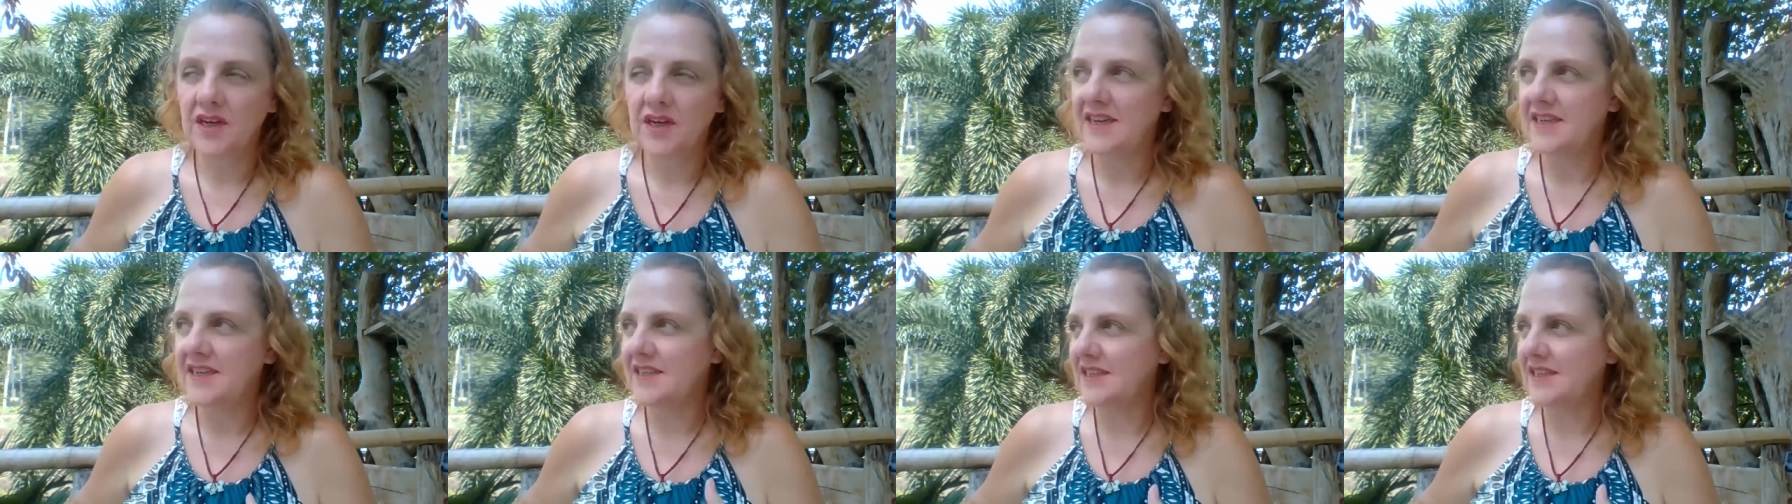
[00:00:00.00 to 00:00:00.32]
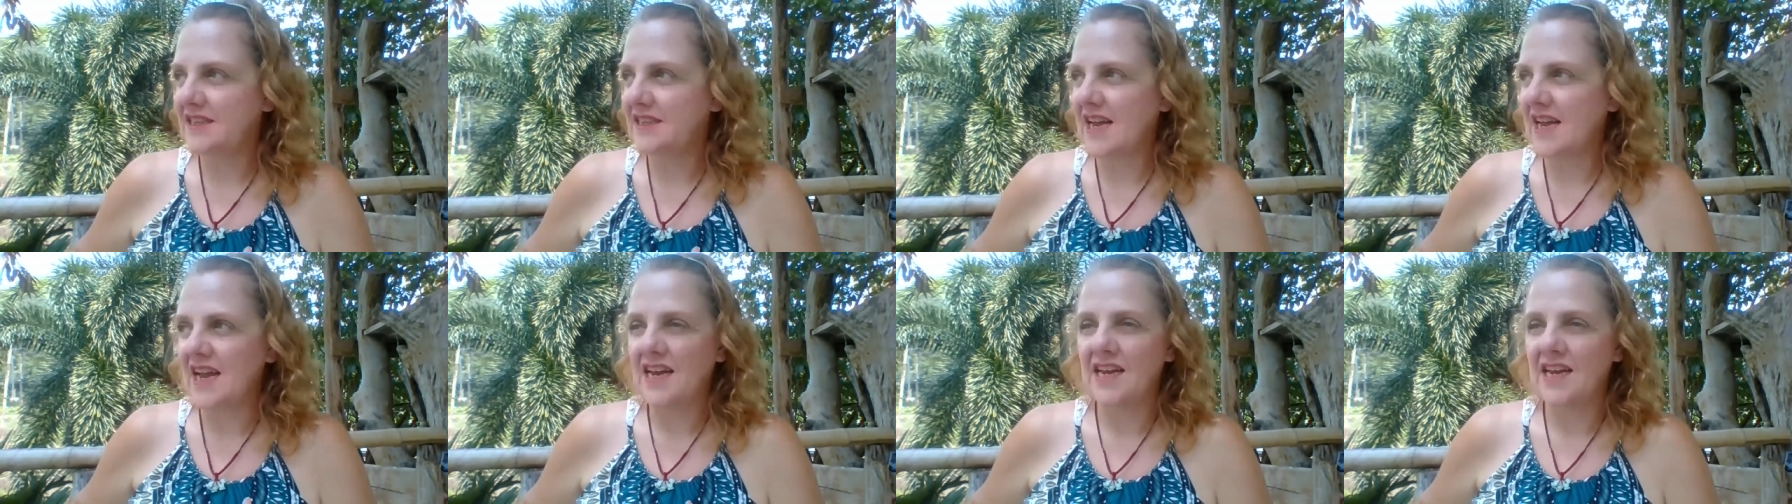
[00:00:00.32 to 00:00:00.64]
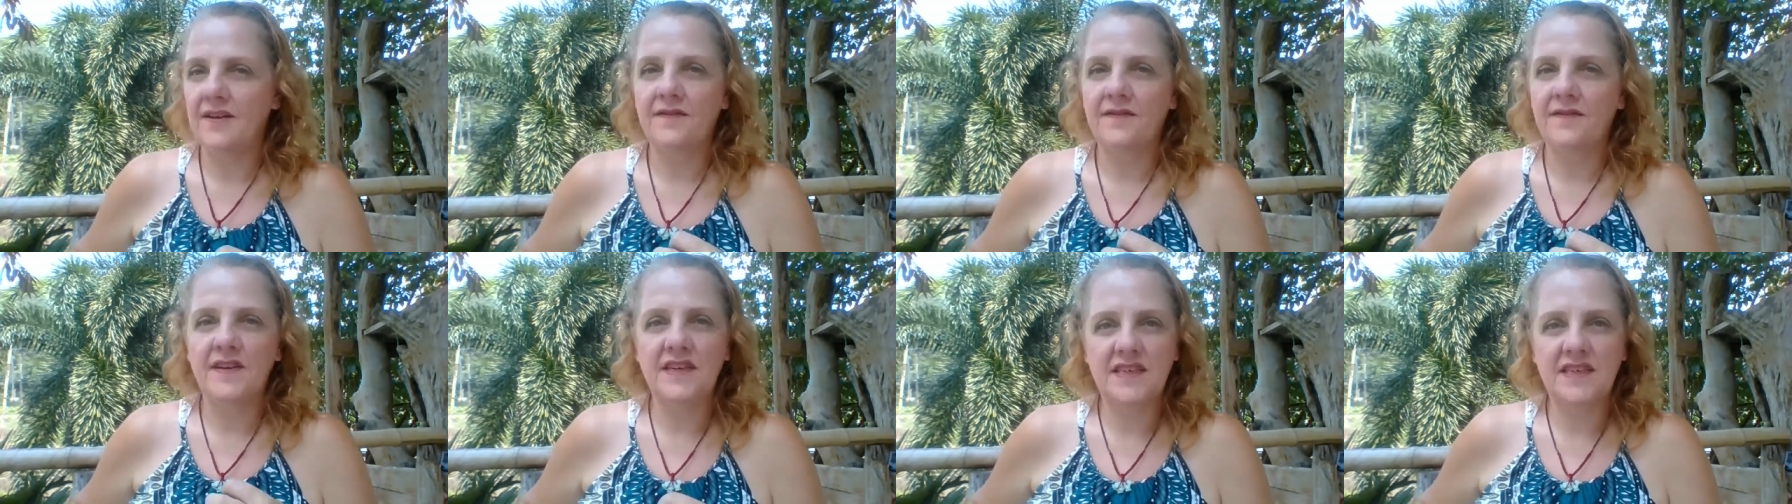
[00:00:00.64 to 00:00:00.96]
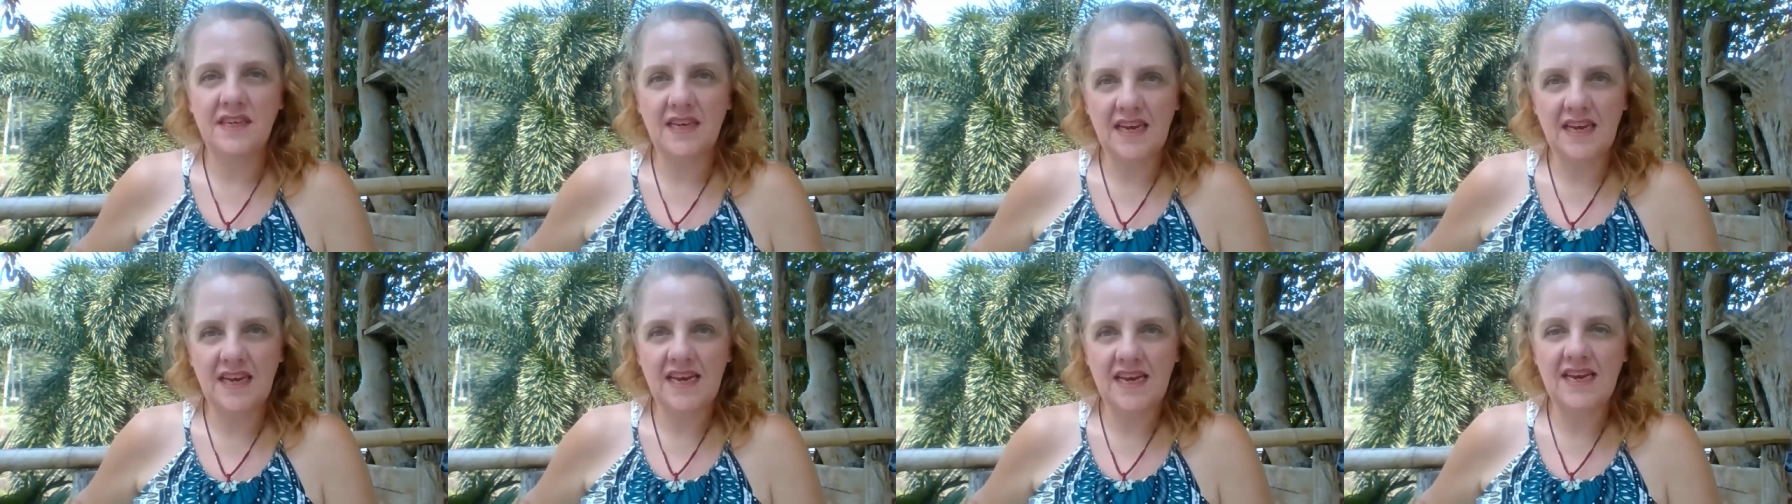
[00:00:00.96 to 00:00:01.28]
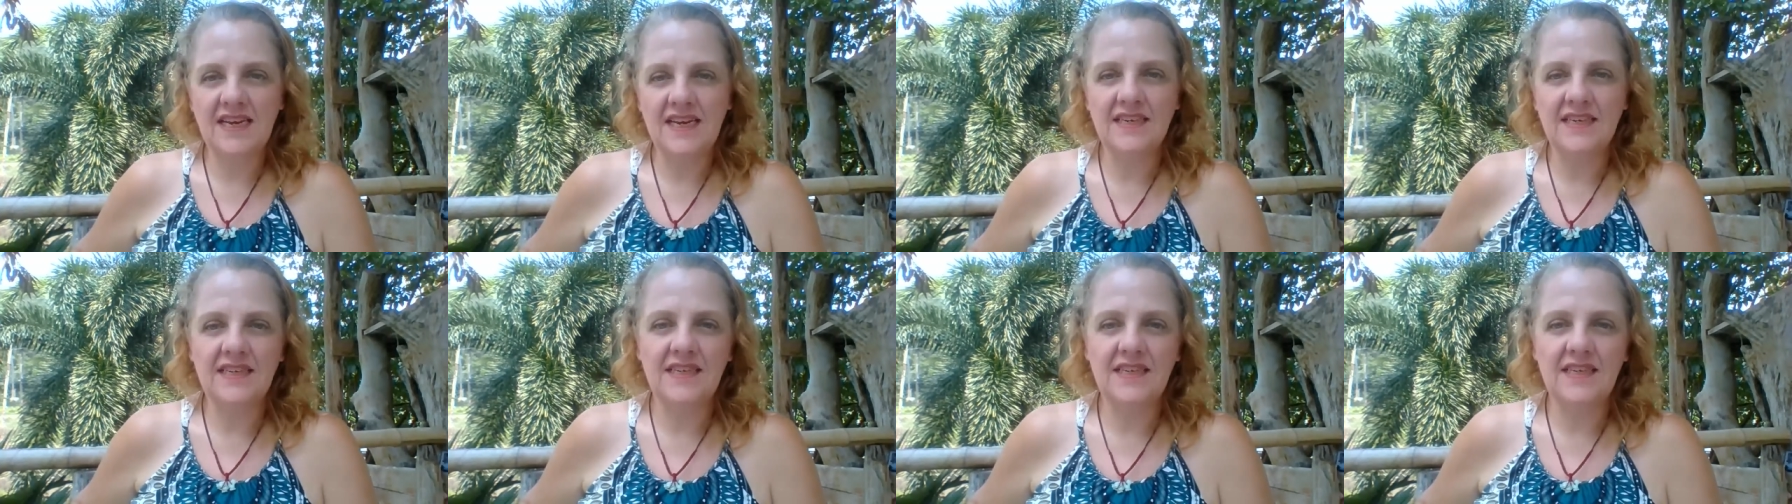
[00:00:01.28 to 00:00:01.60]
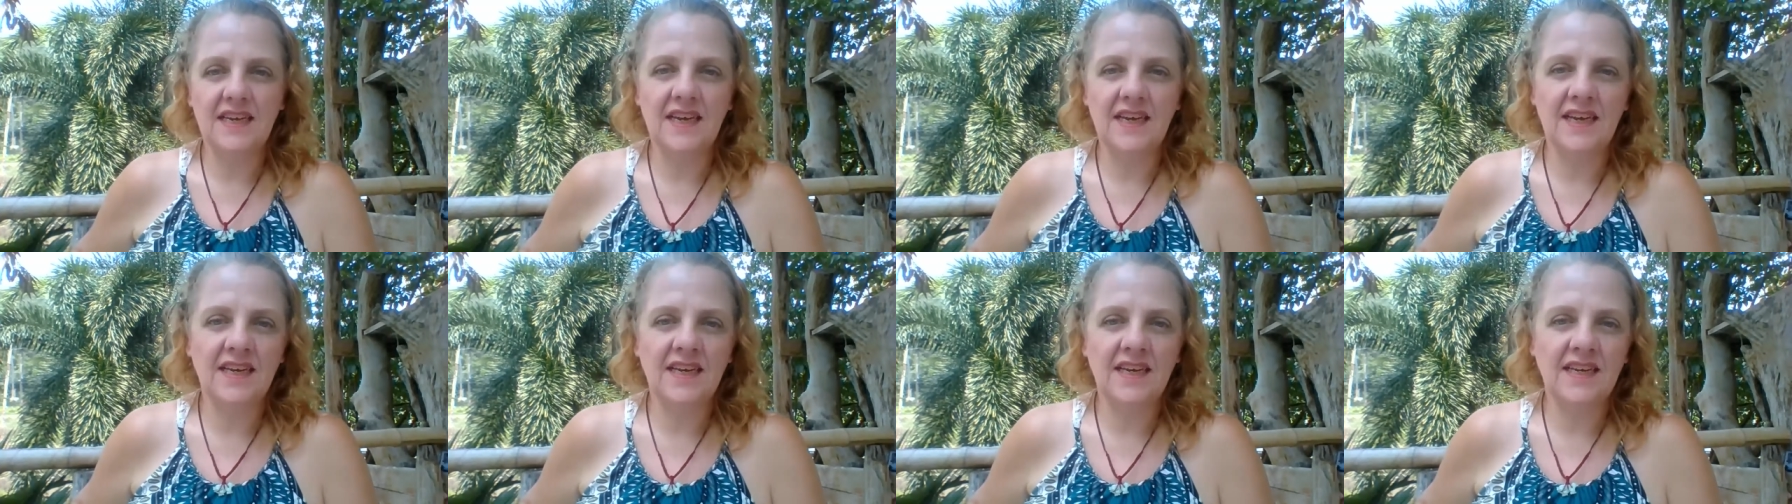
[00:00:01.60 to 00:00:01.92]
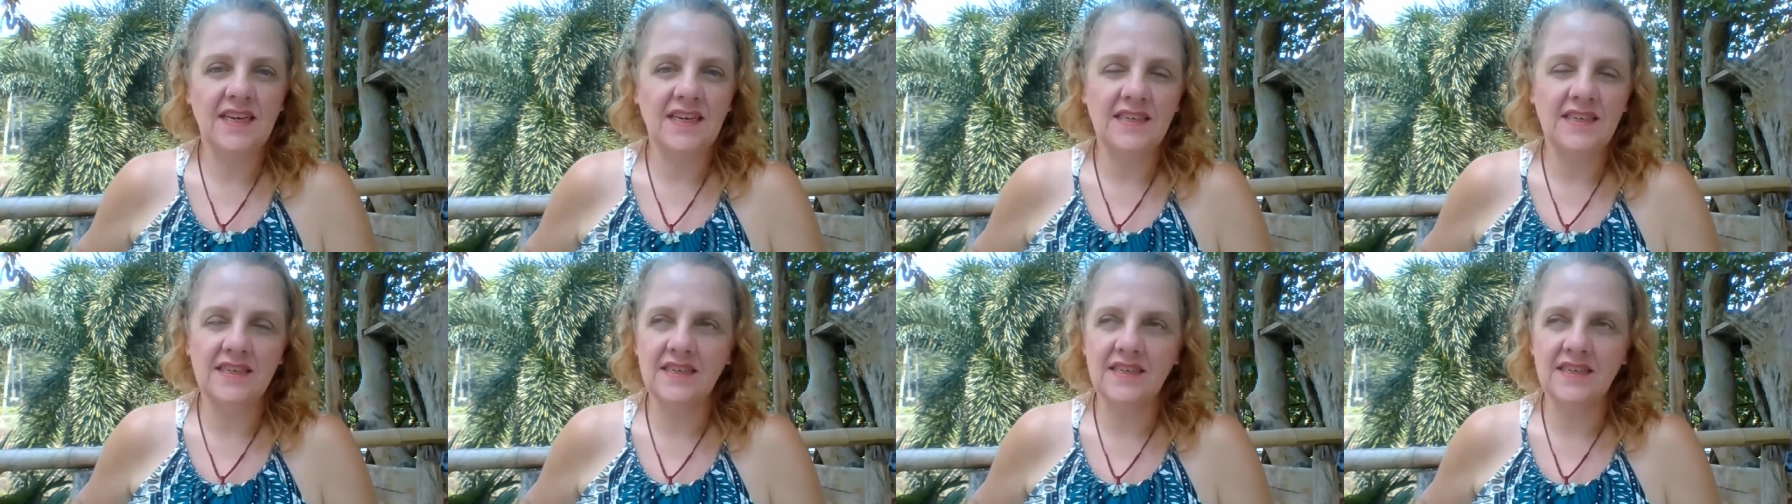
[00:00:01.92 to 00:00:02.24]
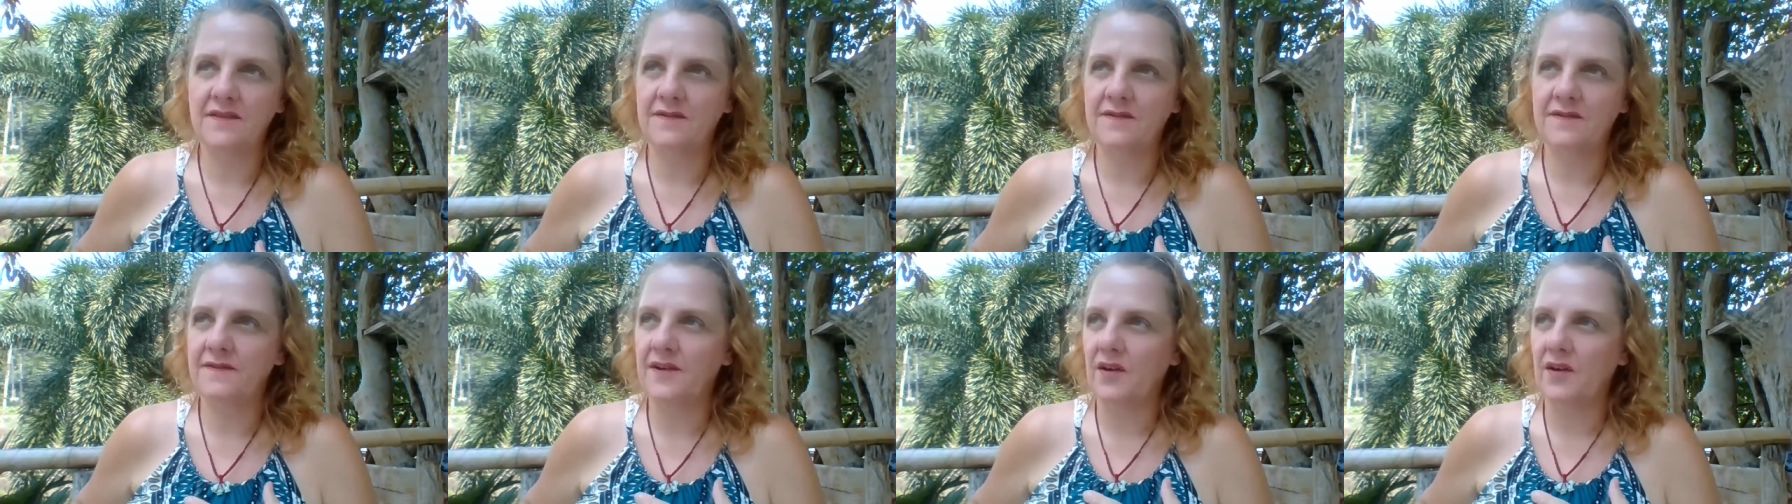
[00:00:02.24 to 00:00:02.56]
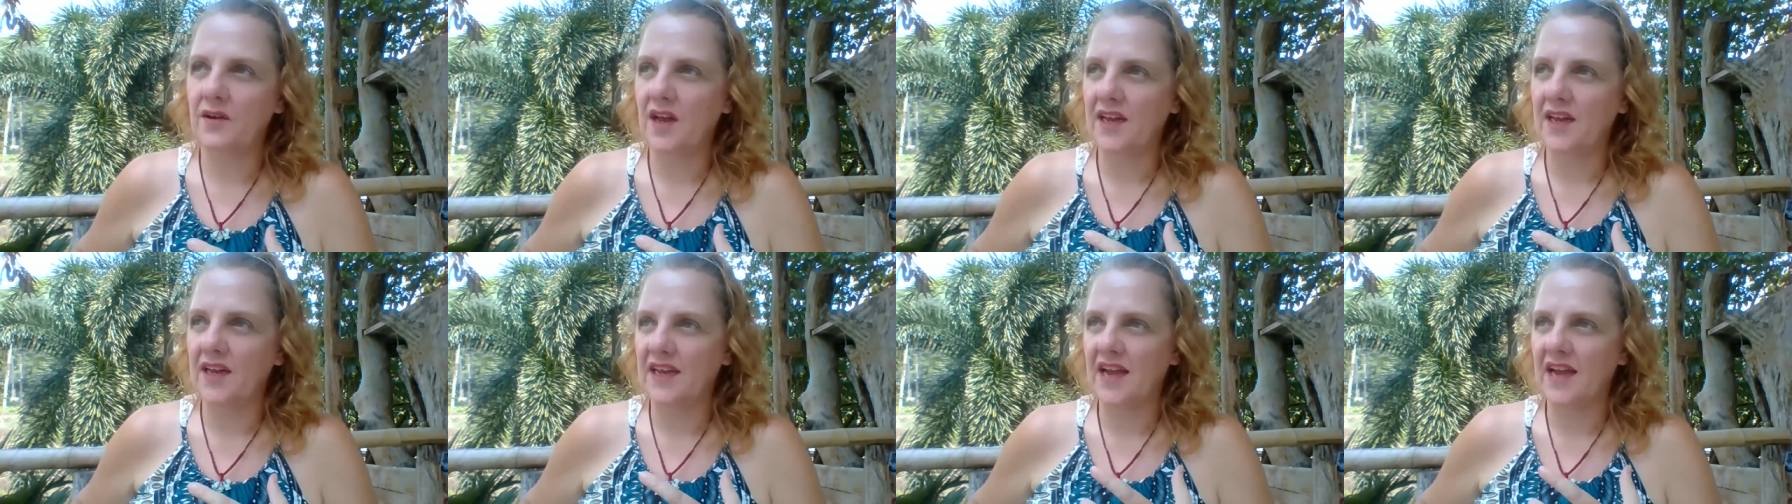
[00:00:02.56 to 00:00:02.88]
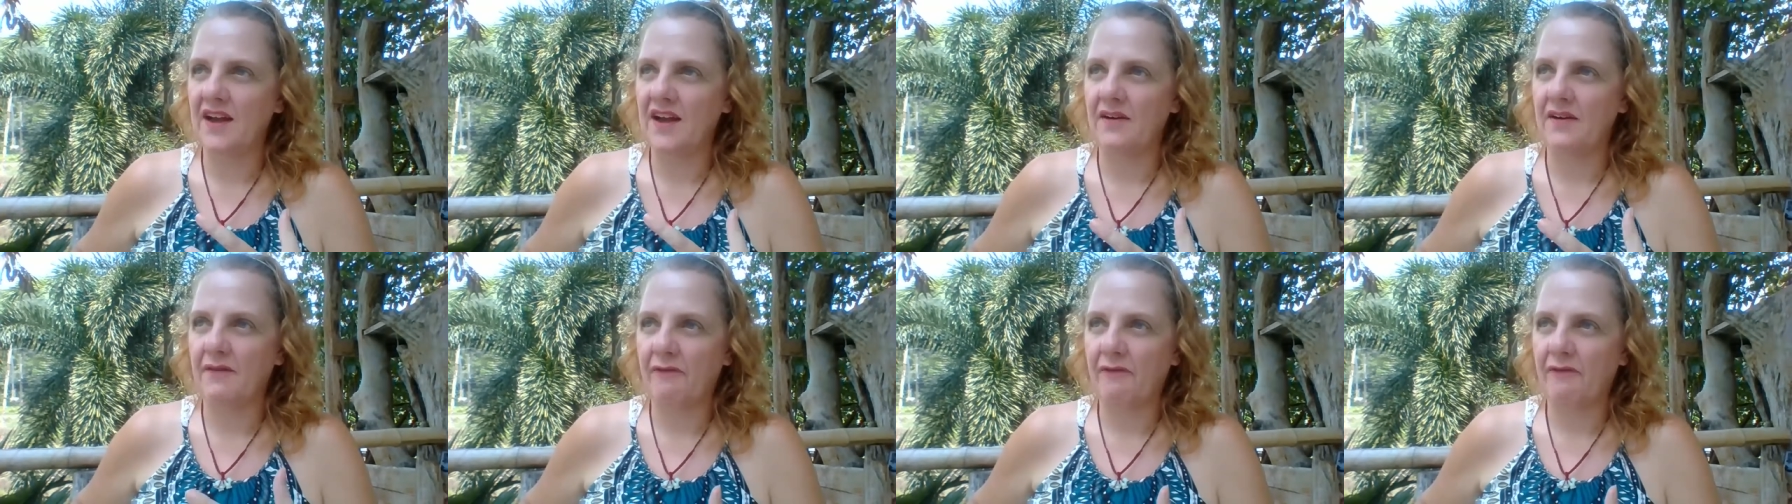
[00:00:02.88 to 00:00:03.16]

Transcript: It's safe, it's easy, it doesn't feel like a